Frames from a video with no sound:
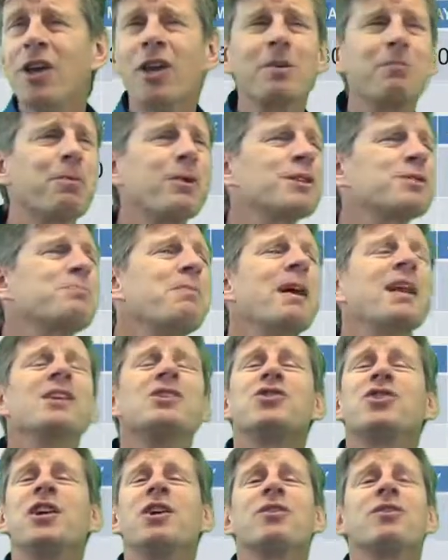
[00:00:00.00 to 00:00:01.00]
can put as many
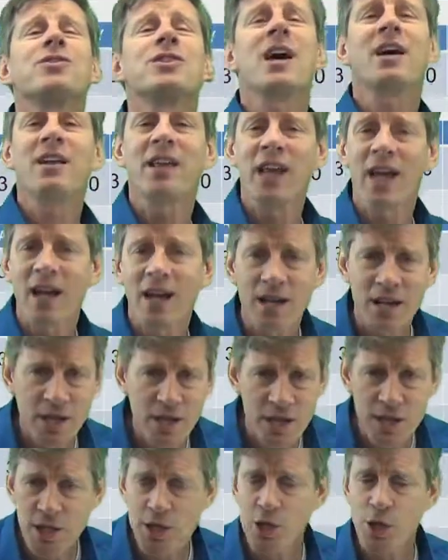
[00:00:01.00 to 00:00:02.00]
zeros on the end of
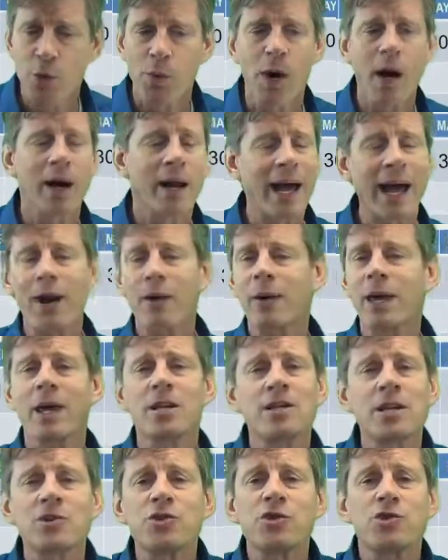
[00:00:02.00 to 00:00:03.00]
this as you want. I don't care.
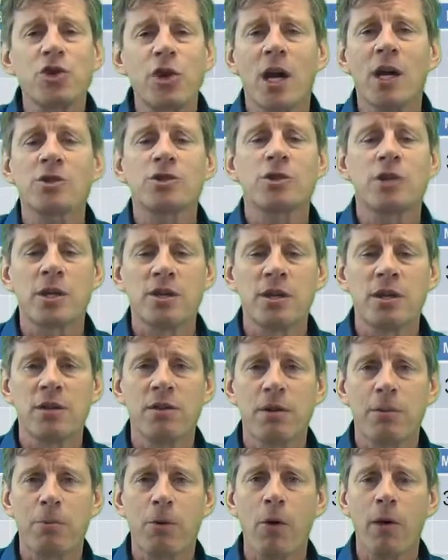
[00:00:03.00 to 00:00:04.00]
It doesn't change
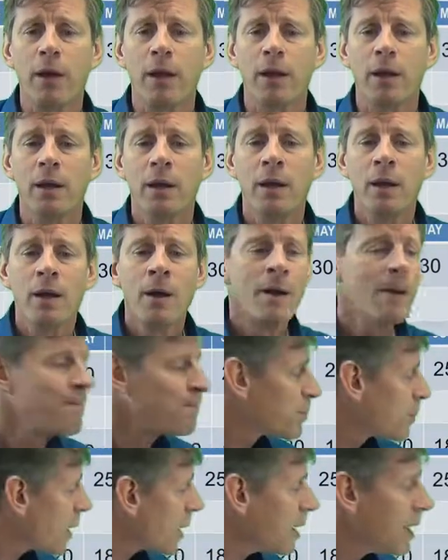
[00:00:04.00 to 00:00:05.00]
the point.
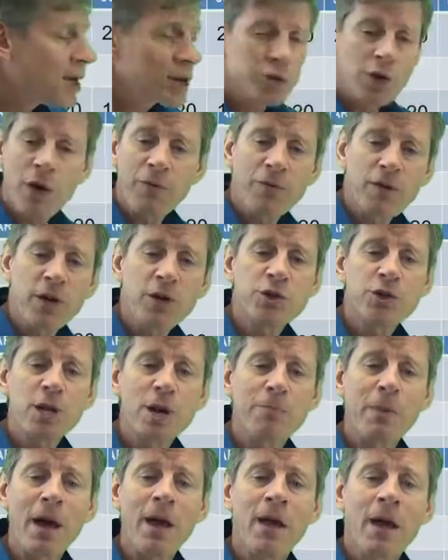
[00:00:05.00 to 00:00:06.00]
Right? So I finished
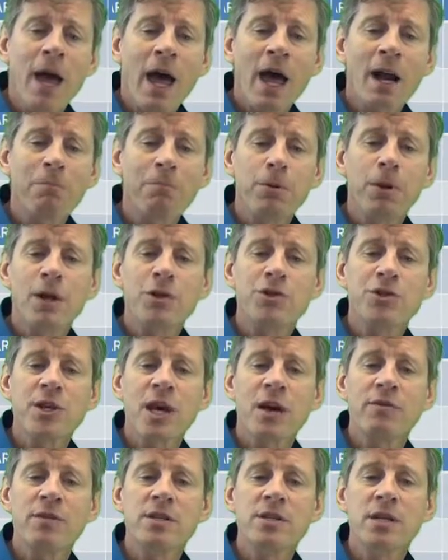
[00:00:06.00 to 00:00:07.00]
up at a
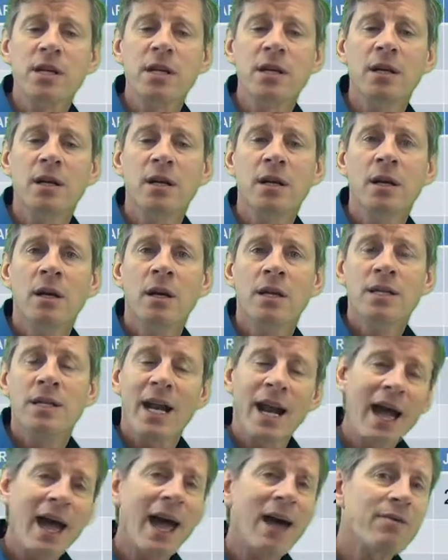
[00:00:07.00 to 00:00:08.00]
+17. Did
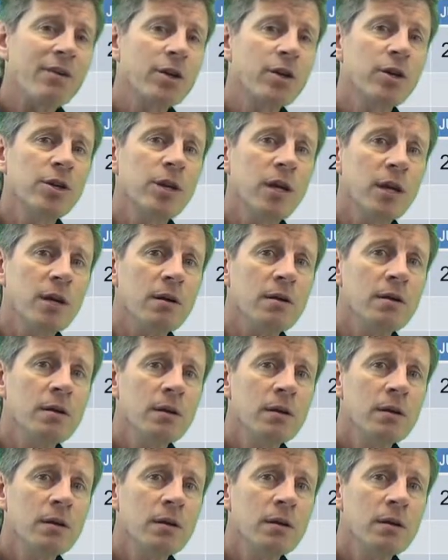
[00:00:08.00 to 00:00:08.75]
I have a good year?